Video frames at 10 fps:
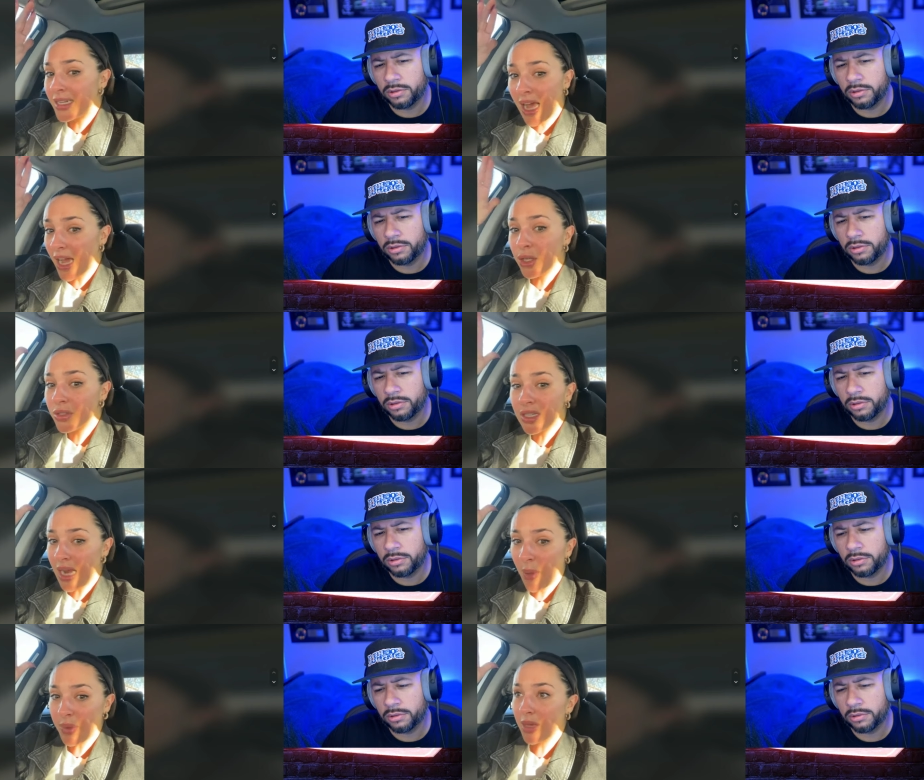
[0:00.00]
Speaker 1: Because I not I
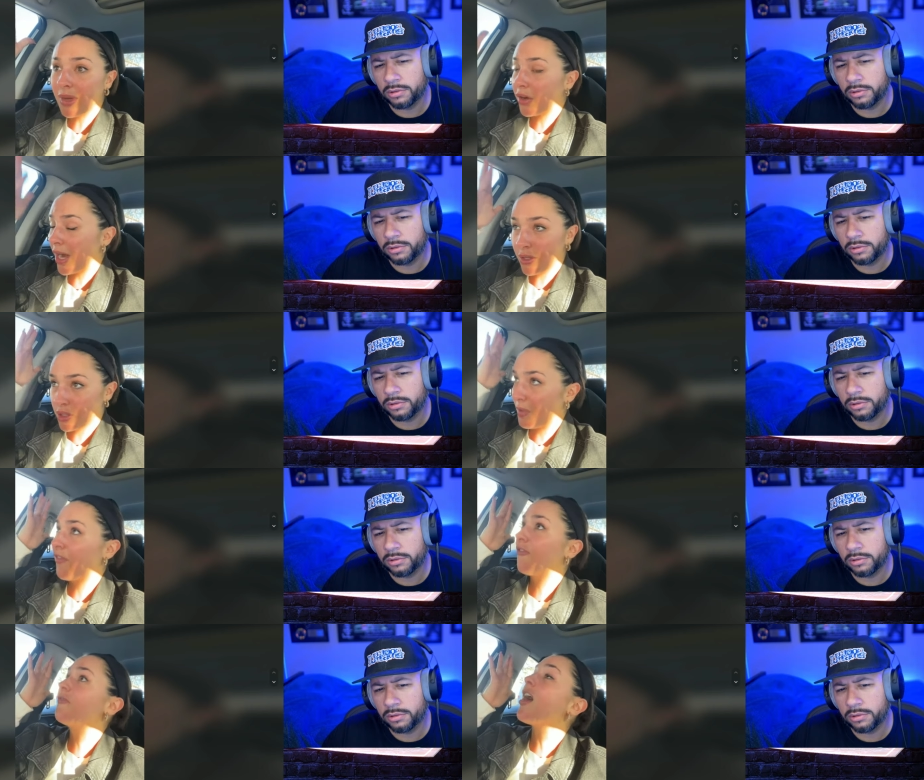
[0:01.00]
used to not be. My credit
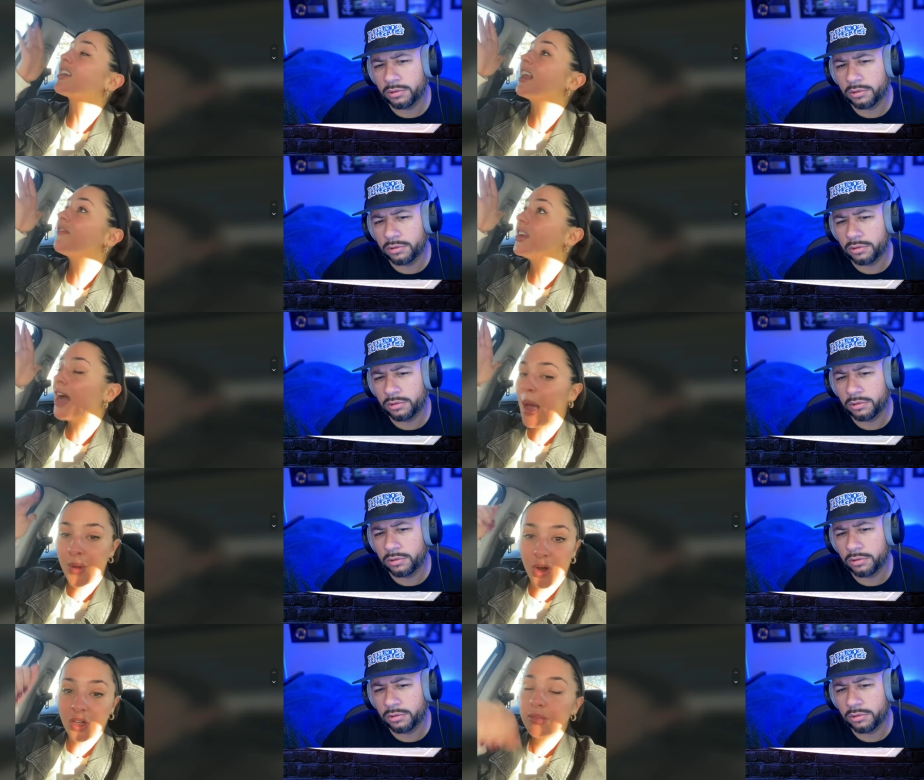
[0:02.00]
used to be fucking
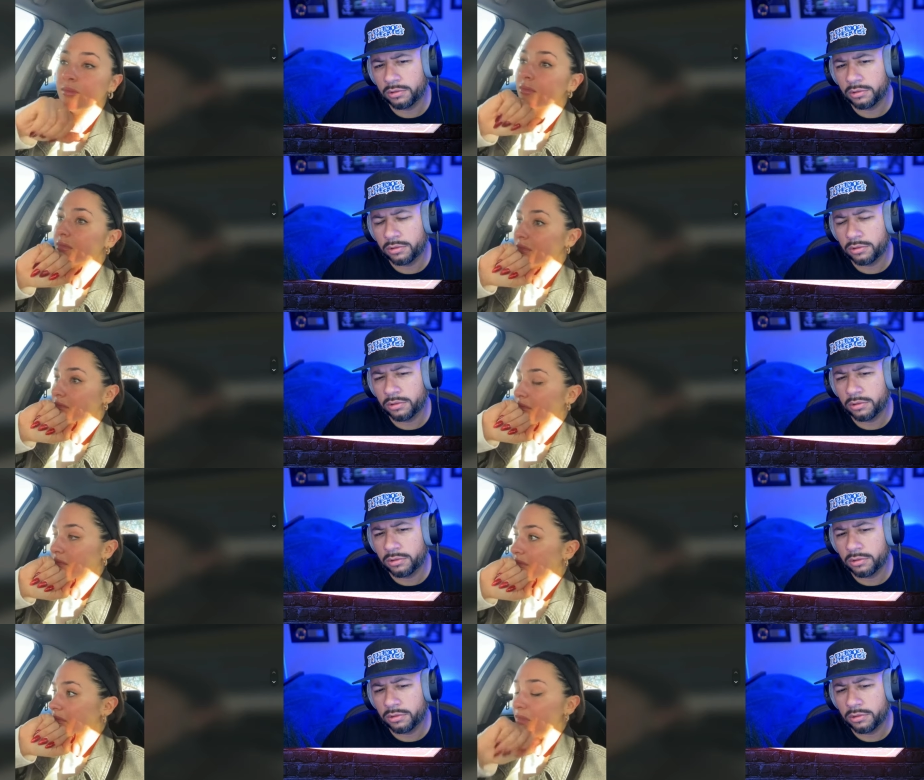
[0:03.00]
phenomenal.
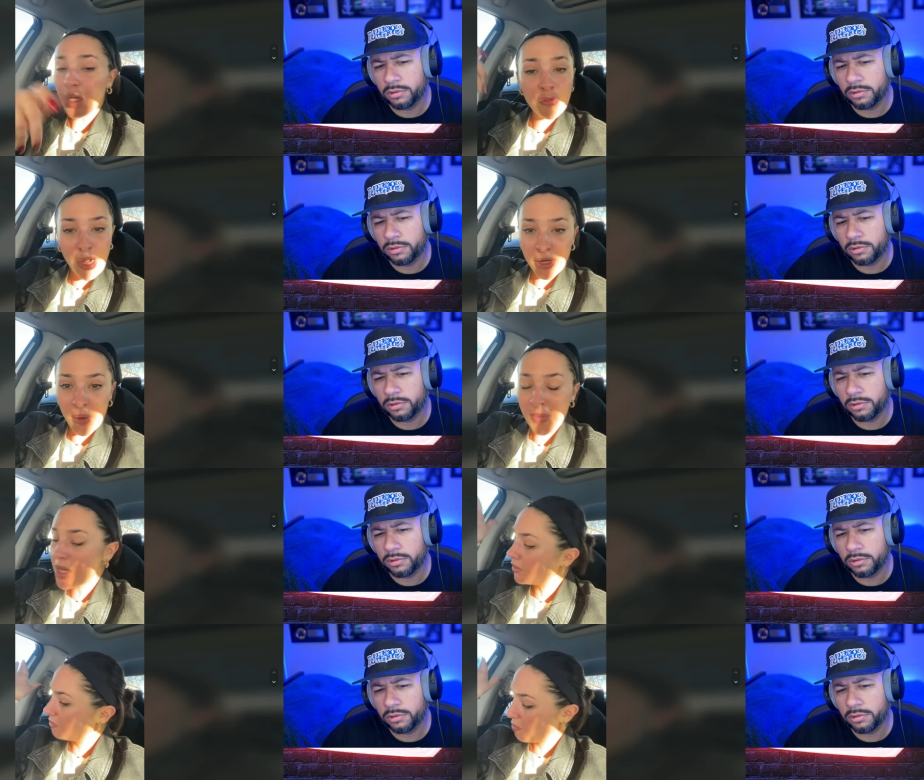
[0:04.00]
Credit
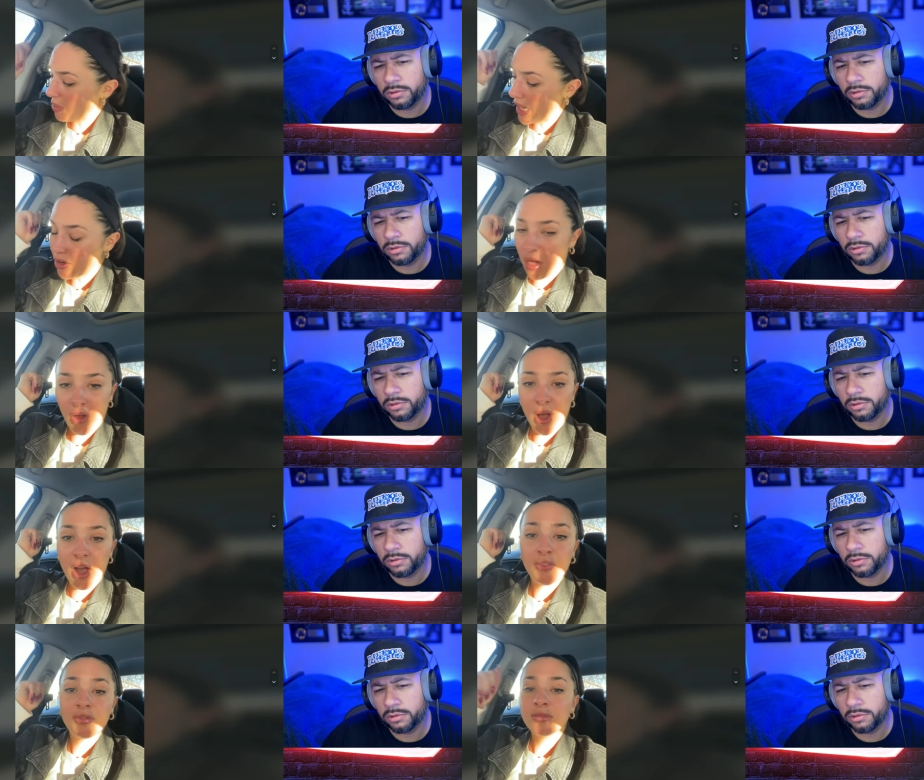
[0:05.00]
card bill, paid it
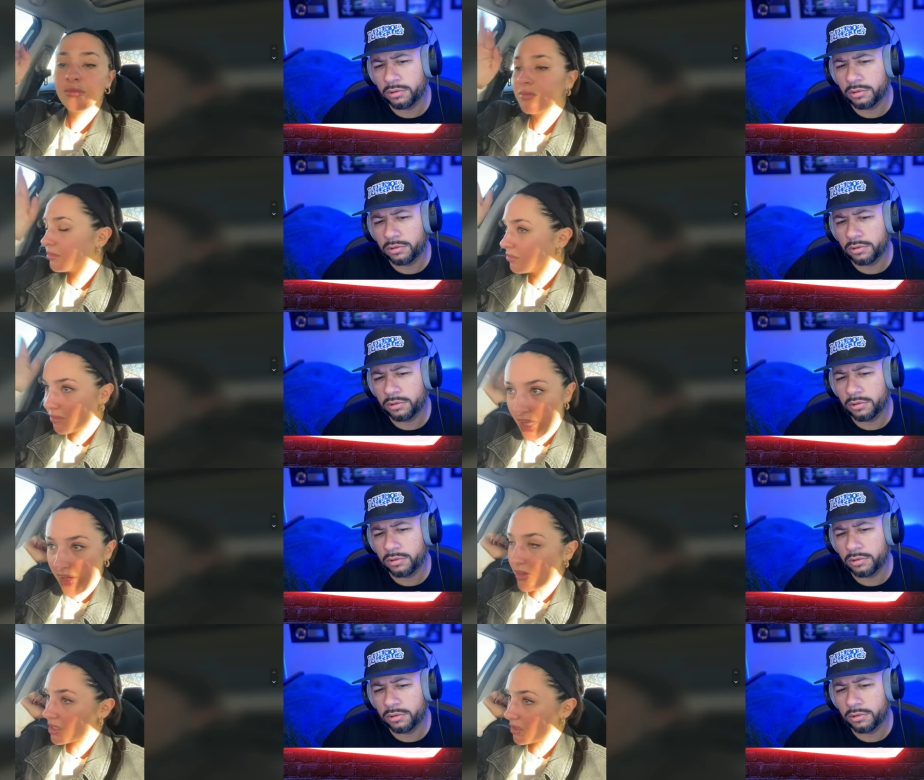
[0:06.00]
all off
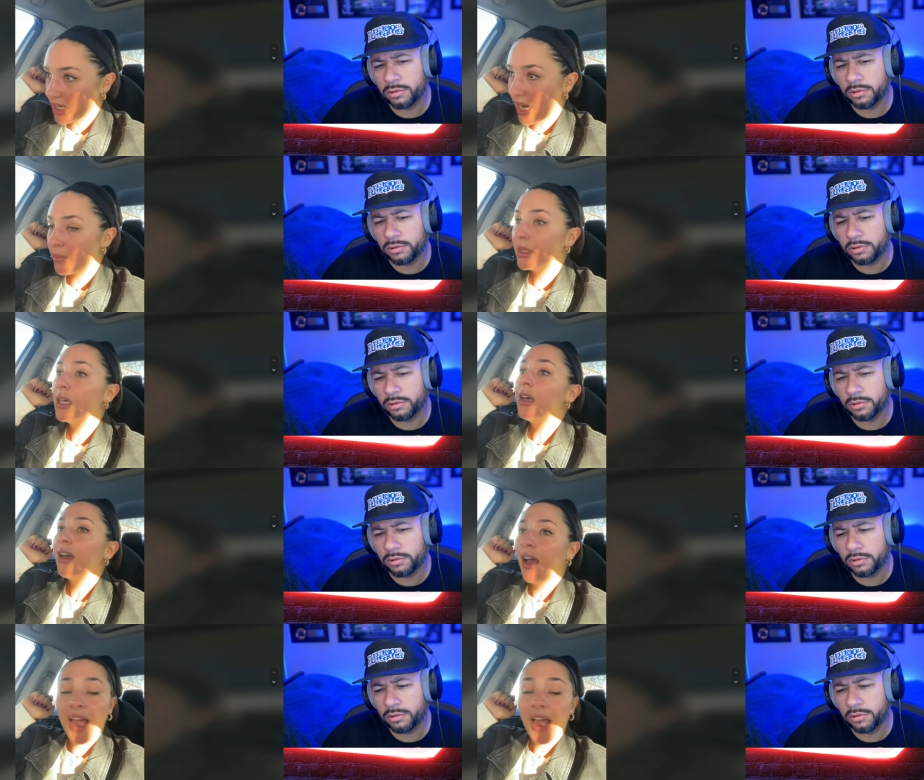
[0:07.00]
every single time.